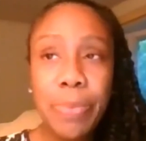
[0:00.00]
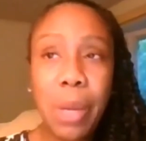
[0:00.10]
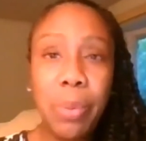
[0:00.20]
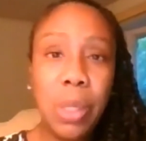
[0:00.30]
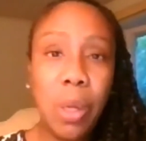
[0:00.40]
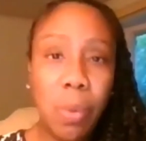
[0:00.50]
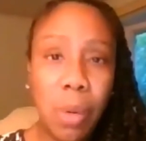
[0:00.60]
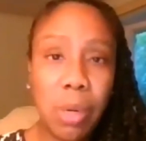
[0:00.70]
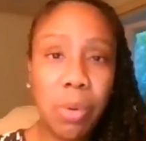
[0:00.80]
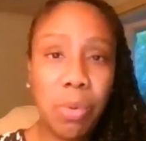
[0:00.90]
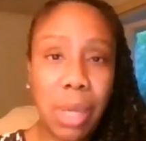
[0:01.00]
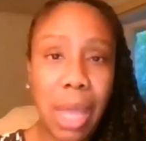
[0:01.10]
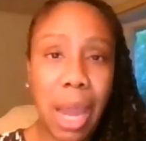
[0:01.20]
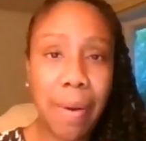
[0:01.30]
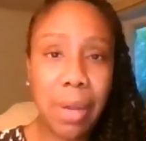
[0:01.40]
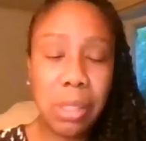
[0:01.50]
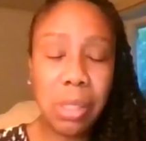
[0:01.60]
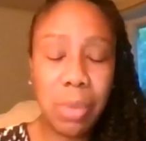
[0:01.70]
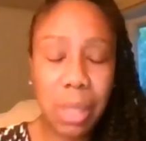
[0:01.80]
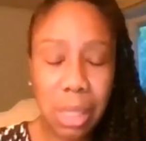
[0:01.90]
that we don't want to carry,
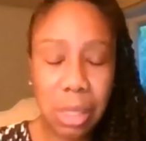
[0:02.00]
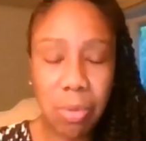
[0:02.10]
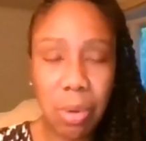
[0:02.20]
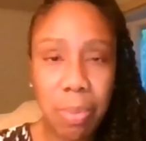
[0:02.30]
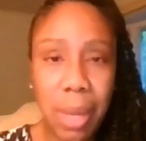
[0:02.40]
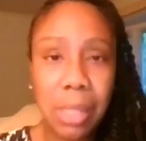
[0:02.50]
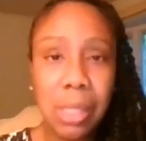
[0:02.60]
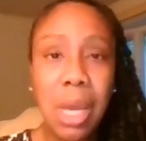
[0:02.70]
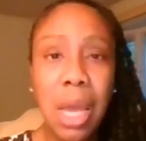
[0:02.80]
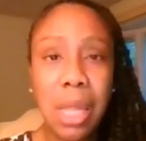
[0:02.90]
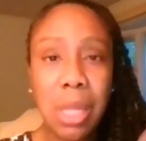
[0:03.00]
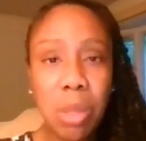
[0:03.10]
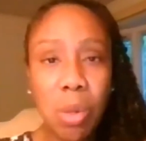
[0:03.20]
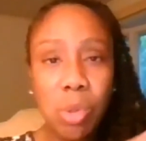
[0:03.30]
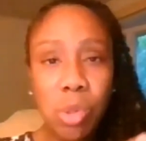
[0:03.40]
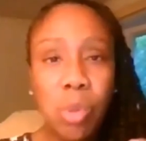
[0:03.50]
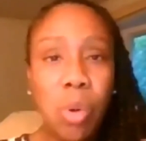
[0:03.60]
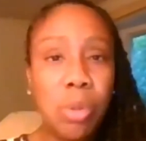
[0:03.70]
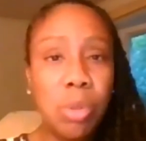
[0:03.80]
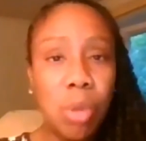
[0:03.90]
so we need to repent. And then those who
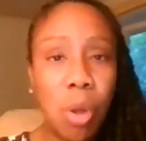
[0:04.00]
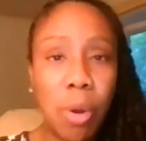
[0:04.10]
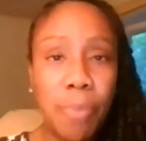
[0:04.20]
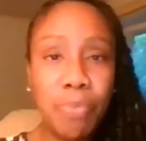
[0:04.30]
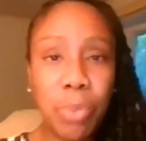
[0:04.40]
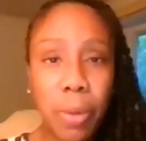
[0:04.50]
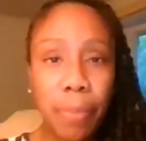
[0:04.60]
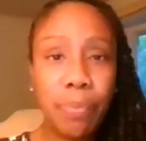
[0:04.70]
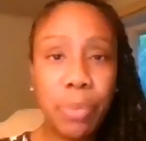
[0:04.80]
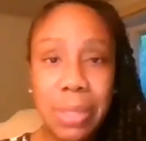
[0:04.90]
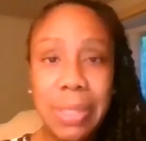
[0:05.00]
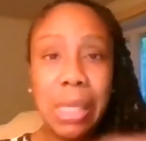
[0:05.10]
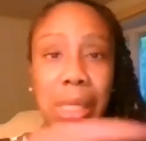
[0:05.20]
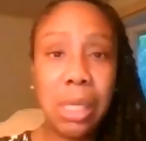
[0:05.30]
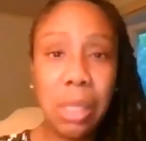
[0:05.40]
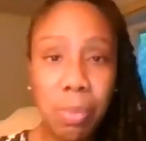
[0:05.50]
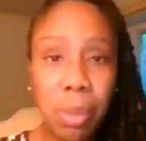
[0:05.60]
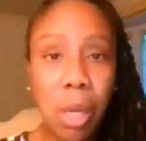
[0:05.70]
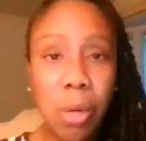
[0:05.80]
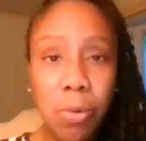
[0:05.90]
are, are dealing the
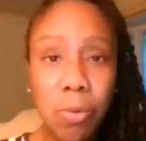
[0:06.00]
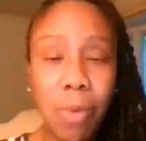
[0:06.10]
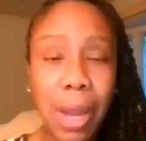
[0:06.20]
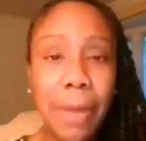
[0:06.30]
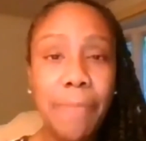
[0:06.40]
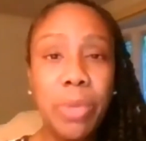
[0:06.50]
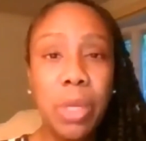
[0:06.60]
blow, right?